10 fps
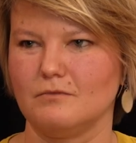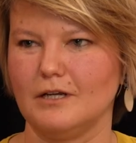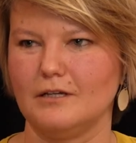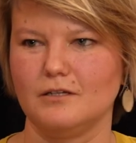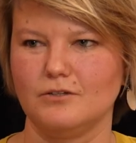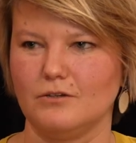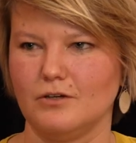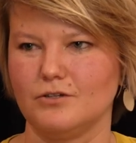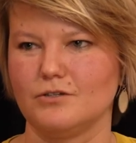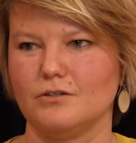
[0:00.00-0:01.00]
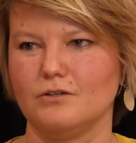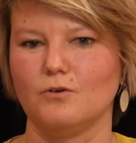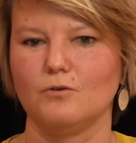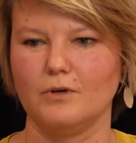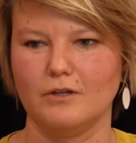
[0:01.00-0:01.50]
relating to the ocean
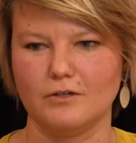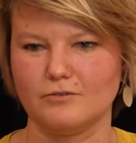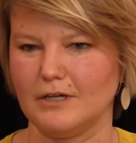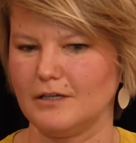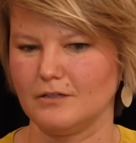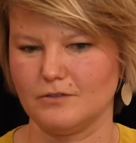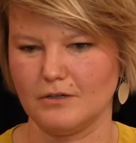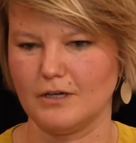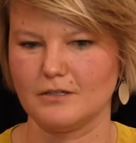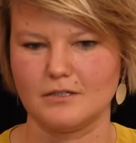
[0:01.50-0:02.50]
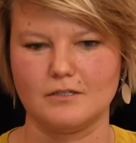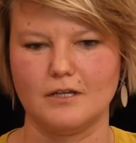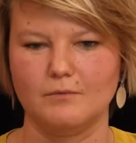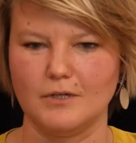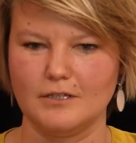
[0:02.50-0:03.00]
or whether it's relating to other
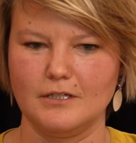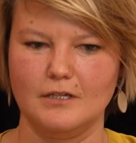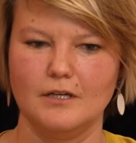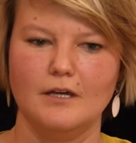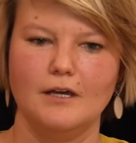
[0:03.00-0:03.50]
sustainability